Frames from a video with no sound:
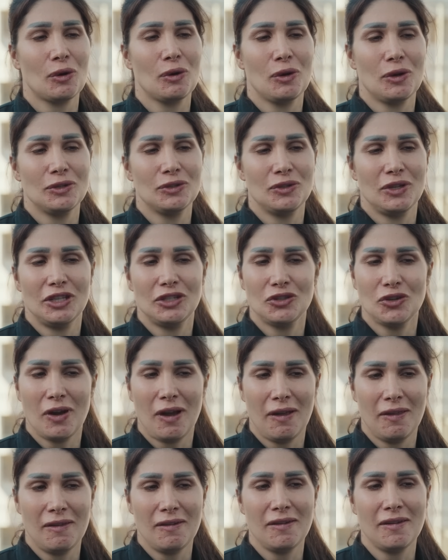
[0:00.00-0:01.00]
close to each
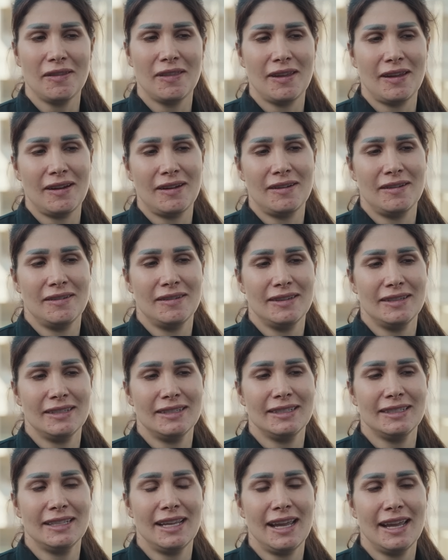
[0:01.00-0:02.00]
other. They are
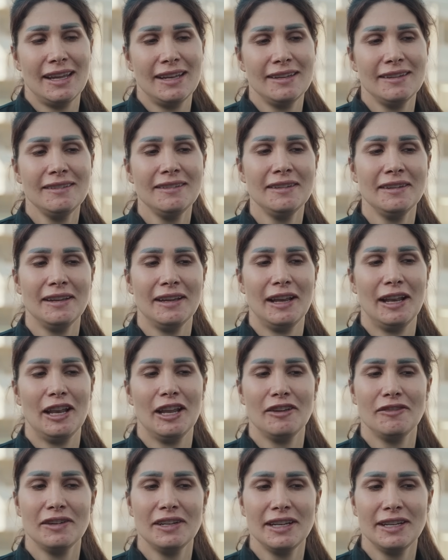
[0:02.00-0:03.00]
10,
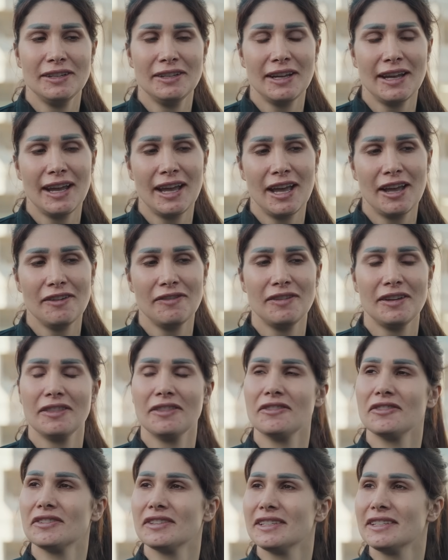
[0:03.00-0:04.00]
11 and a half,
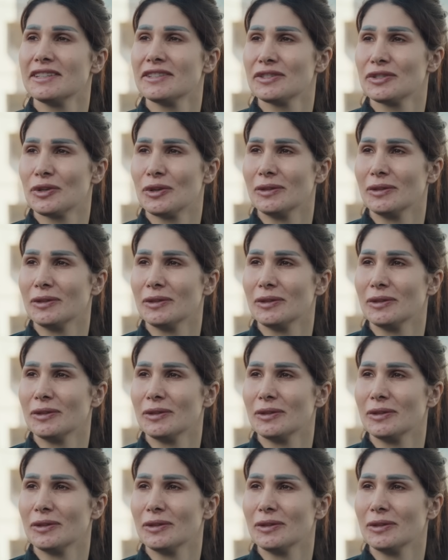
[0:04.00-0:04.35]
and 13 years